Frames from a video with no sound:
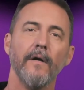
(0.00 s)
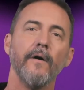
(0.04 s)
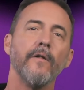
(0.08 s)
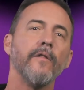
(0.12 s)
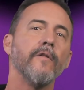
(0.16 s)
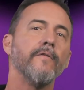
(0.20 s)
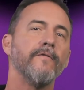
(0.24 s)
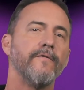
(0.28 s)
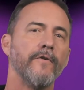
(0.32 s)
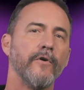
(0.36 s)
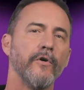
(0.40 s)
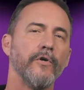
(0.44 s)
The
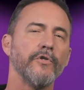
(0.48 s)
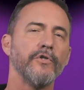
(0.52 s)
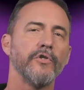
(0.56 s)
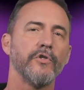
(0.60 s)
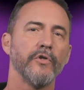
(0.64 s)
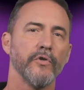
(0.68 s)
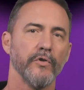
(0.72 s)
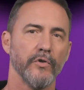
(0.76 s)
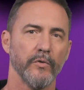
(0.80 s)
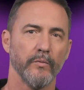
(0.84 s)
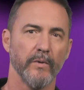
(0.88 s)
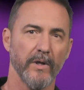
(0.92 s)

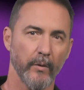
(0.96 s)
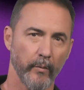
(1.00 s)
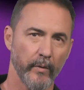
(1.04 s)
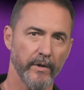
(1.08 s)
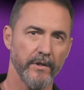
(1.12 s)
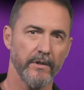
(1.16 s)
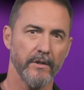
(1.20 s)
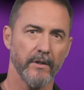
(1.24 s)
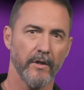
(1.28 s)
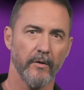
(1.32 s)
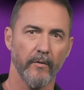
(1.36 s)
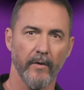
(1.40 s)
virtues we
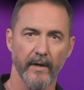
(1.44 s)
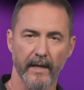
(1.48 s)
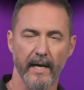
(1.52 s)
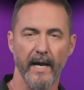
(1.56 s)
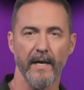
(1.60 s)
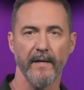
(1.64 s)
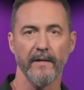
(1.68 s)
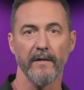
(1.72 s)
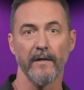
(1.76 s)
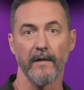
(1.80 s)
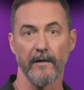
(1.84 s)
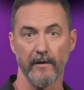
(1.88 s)
wish to
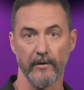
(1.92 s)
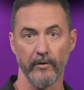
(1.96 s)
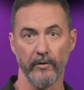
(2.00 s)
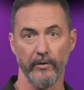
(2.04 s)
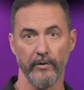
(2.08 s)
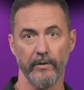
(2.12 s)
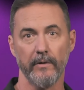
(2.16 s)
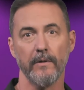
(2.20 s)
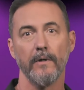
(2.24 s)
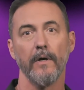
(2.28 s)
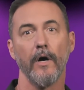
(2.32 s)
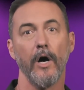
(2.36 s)
create
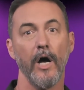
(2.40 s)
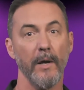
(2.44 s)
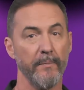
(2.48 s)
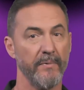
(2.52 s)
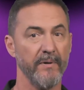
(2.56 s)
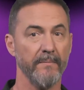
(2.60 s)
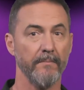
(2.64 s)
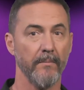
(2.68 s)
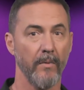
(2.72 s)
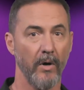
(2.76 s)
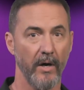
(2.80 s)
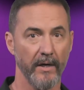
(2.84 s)
include
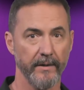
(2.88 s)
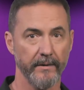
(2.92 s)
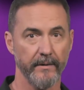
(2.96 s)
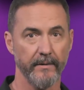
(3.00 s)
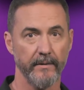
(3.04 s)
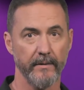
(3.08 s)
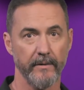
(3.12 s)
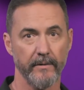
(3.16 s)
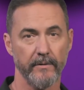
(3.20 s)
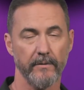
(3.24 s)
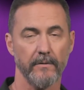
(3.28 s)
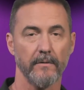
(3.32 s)
open
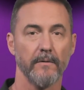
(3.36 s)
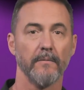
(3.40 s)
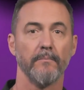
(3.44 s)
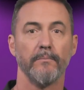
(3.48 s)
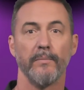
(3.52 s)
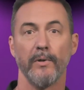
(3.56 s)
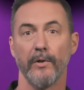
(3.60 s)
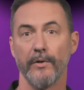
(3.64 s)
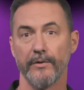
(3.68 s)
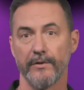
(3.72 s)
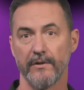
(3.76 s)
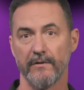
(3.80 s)
mindedness,
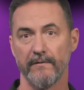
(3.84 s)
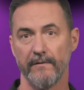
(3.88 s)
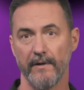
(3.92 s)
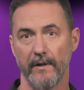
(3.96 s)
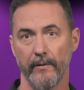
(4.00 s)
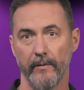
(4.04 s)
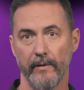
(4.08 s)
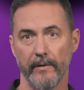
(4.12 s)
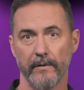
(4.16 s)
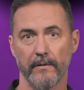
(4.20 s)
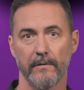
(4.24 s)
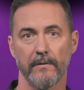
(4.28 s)

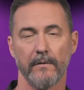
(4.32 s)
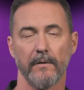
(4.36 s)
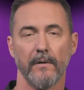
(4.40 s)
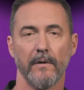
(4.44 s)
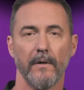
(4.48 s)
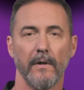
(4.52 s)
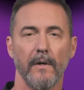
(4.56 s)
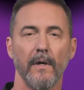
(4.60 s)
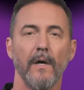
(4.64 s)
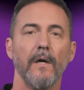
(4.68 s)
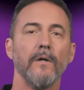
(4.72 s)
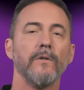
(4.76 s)
perseverance,
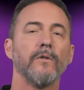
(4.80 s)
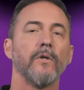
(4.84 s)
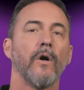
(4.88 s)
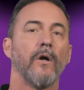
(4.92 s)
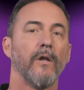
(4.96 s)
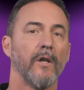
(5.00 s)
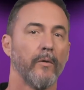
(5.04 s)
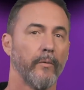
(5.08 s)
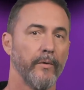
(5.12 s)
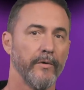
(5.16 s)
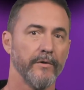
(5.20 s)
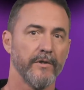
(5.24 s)

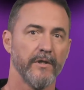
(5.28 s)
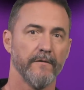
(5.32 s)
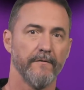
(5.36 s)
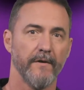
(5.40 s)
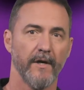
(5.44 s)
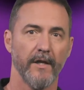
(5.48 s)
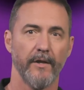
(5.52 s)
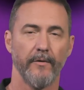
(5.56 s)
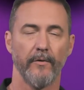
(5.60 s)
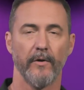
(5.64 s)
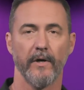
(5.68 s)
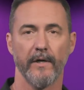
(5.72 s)
tolerance of
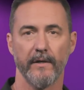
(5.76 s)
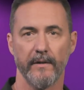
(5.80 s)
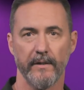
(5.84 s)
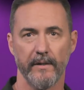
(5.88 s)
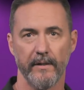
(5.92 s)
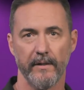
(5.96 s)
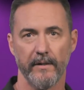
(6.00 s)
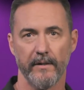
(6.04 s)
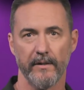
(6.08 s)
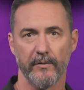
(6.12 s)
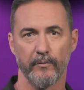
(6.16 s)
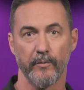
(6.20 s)
other
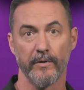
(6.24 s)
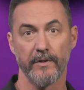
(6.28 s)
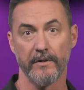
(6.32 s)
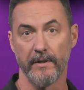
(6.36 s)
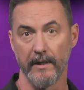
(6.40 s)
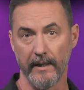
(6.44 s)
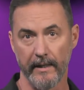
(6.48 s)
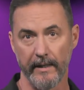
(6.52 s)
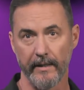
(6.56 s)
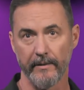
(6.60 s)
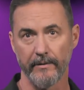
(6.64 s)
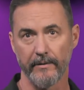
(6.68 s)
ideas,
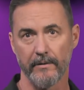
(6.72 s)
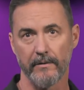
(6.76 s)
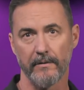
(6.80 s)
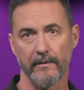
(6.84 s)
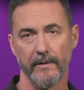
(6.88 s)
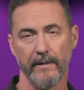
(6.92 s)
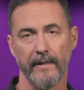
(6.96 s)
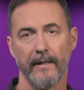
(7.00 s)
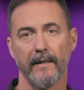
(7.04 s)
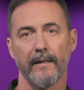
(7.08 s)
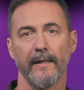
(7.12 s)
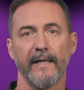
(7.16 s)
resilience,
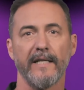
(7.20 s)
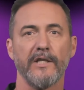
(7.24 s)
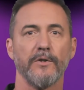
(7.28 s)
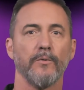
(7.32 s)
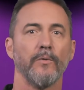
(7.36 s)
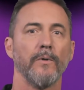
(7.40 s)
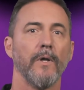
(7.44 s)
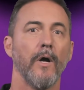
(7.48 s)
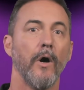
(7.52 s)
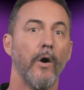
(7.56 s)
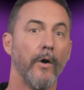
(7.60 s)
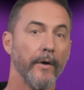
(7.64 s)

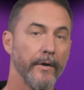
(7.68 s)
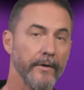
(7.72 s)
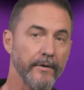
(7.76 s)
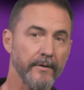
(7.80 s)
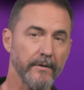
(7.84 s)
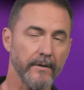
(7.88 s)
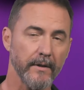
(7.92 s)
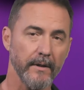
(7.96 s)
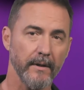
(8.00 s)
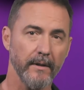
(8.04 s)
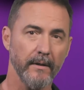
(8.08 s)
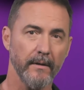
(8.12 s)
intellectual
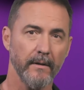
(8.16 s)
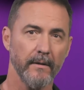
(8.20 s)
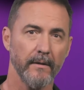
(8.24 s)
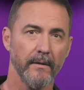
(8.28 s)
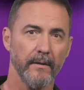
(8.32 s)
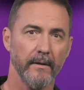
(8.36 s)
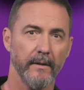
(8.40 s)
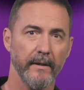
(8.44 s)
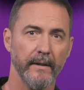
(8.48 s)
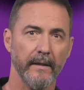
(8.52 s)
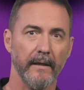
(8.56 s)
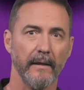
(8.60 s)
honesty,
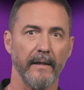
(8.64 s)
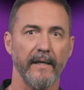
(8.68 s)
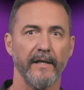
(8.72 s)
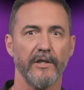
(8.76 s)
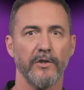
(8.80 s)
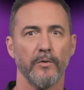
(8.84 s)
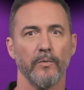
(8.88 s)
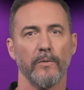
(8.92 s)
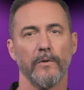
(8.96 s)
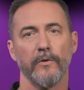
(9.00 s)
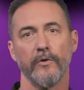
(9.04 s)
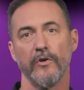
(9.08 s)

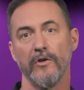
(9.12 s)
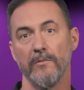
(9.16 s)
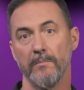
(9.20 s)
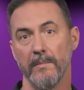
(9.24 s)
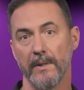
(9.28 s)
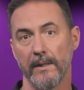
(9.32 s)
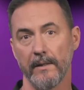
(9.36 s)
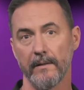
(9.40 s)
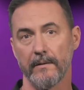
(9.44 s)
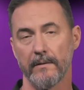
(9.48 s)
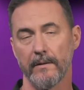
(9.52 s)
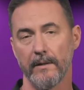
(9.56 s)
intellectual
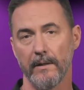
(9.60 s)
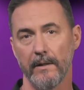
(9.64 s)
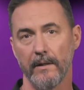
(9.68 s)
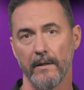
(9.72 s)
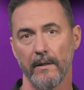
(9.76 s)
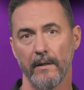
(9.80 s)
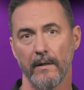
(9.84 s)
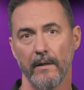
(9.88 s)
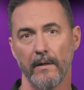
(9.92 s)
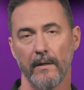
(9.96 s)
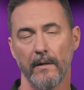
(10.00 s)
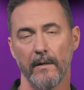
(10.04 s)
humility,
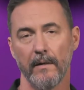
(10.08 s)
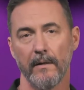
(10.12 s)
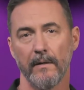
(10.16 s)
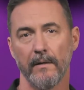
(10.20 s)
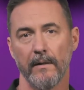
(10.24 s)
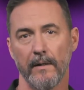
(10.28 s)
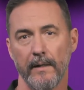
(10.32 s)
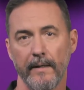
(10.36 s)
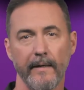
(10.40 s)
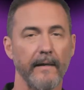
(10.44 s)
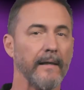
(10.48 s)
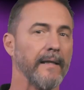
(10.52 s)

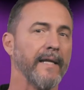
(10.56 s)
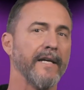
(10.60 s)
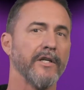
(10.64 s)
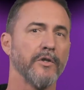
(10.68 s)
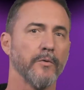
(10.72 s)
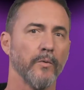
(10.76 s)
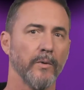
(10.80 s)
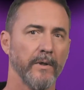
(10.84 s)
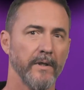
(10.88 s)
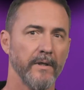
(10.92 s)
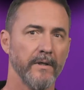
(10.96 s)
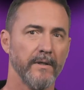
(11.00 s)
and
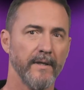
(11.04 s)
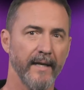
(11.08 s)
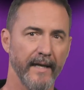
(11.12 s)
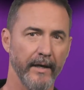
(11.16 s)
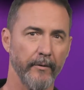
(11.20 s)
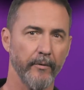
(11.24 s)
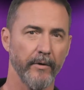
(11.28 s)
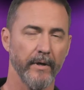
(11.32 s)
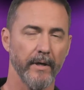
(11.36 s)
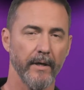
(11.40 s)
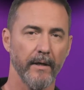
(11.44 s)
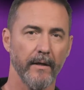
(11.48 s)
intellectual
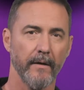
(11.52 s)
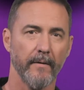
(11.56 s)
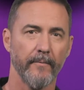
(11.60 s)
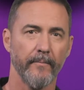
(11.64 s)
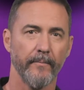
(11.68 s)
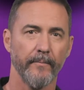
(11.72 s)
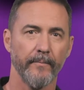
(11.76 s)
integrity.